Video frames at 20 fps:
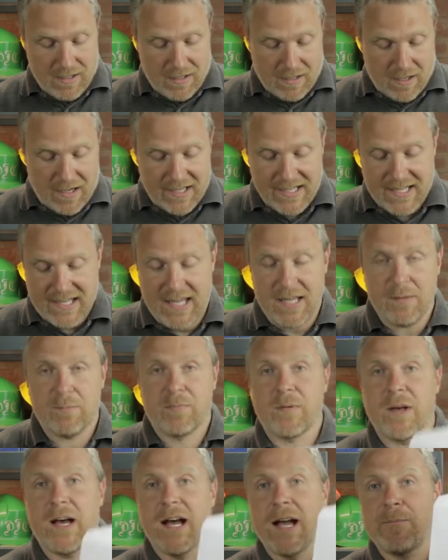I keep
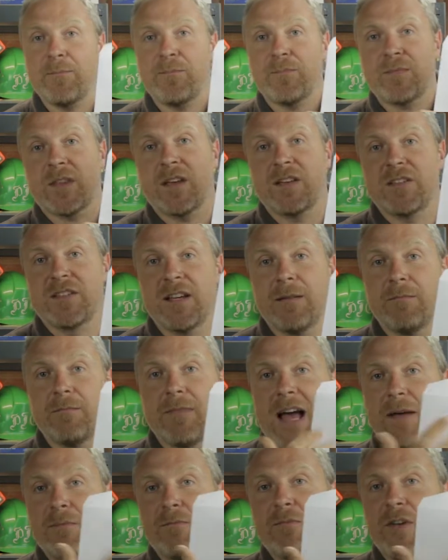some
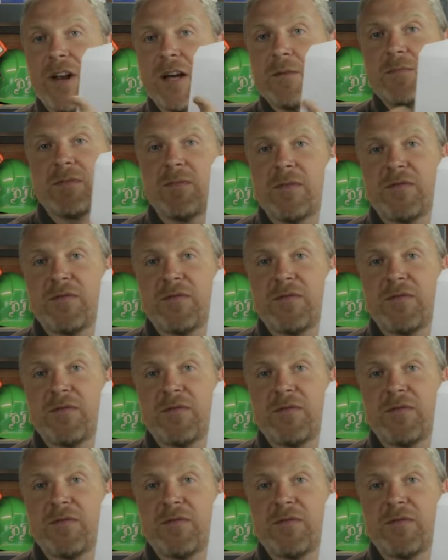envelopes,